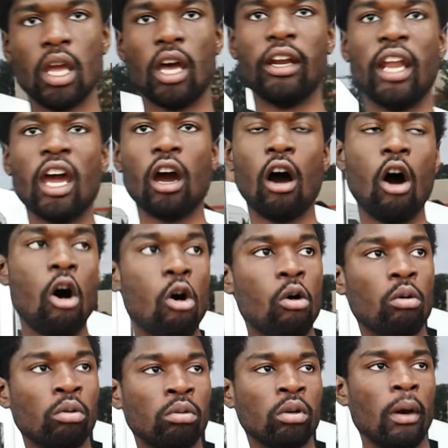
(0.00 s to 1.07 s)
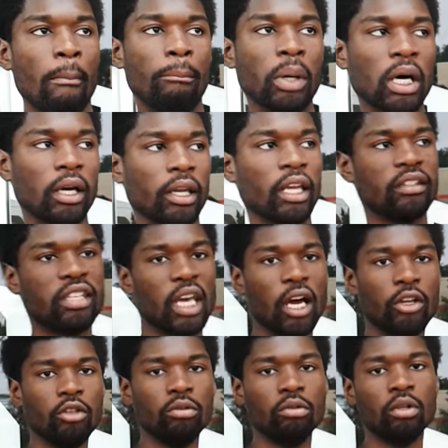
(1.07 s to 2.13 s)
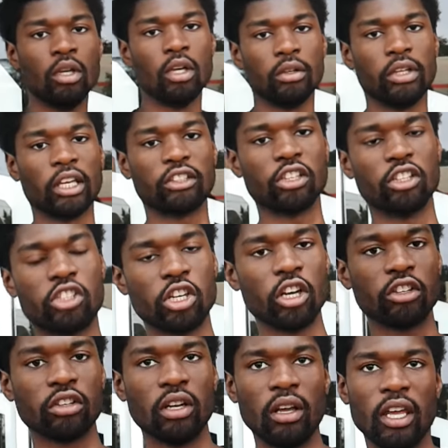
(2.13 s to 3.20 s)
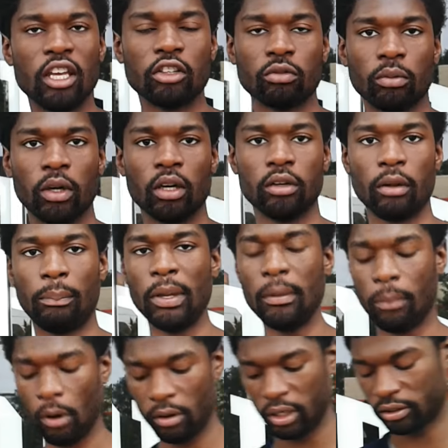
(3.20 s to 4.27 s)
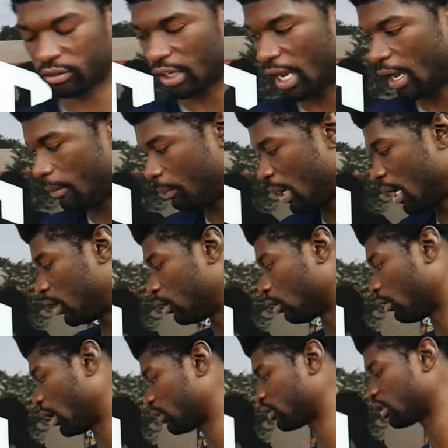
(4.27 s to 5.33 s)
And their own book, it tell you that the children of Israel, the people on this sign, paying in on that